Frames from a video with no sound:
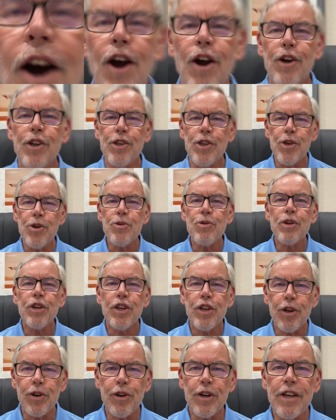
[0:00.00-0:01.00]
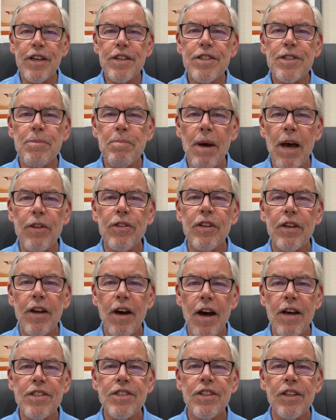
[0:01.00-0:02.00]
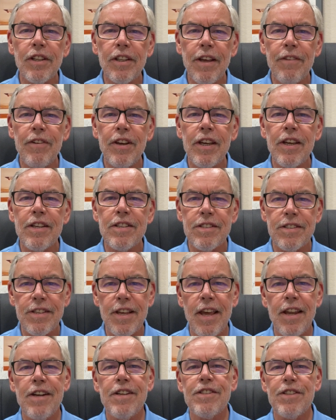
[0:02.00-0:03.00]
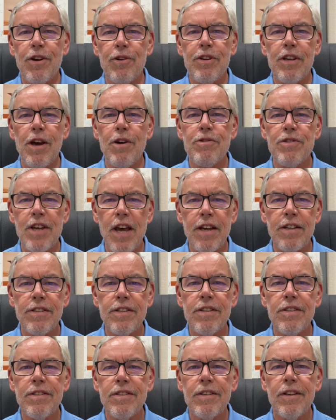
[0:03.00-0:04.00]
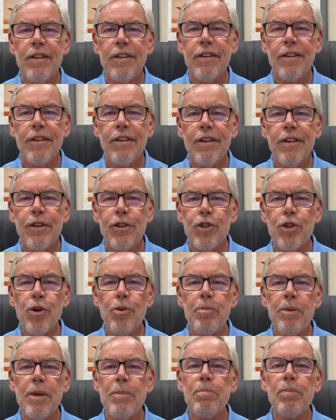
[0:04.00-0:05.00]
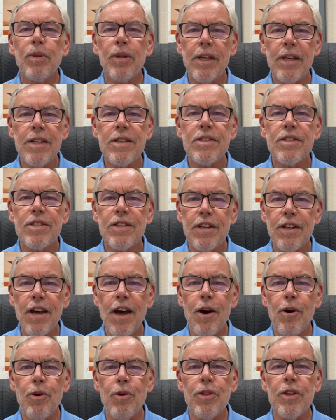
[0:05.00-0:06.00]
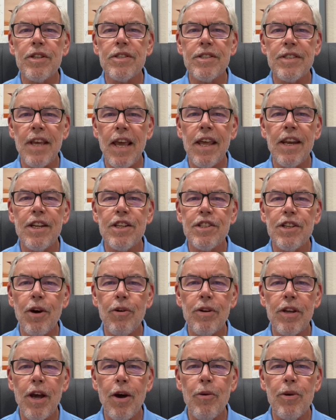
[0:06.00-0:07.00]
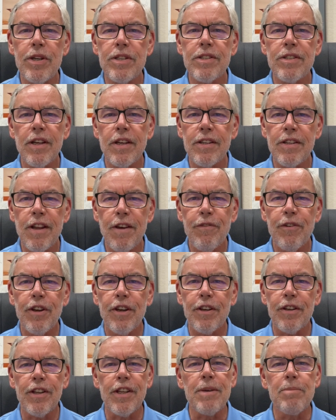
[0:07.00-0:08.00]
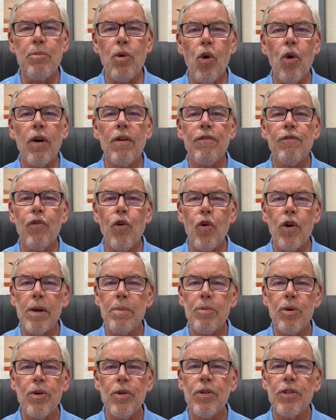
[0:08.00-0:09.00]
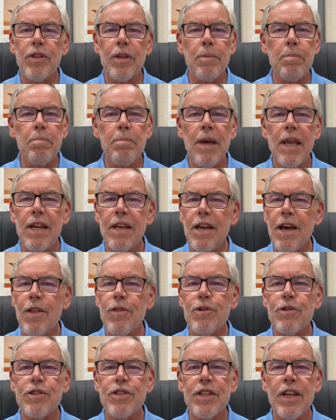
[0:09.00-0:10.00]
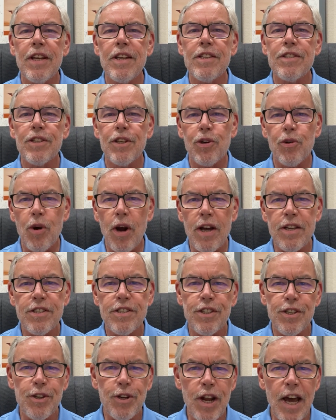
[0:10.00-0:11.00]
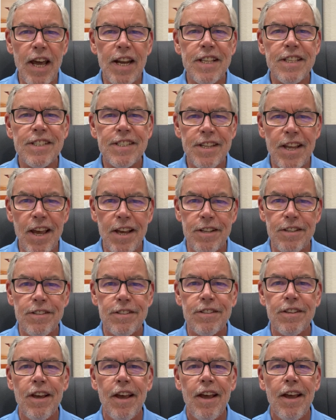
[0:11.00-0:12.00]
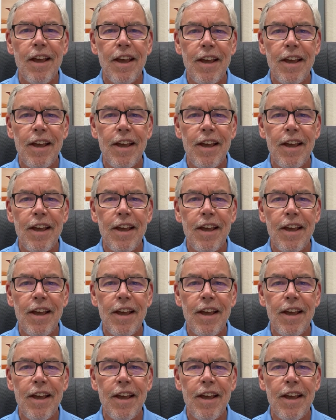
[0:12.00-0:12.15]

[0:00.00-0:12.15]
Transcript: Are you curious about the cost of living in San Antonio, Texas? You'll be pleased to know that San Antonio is significantly more affordable than many other cities across the United States.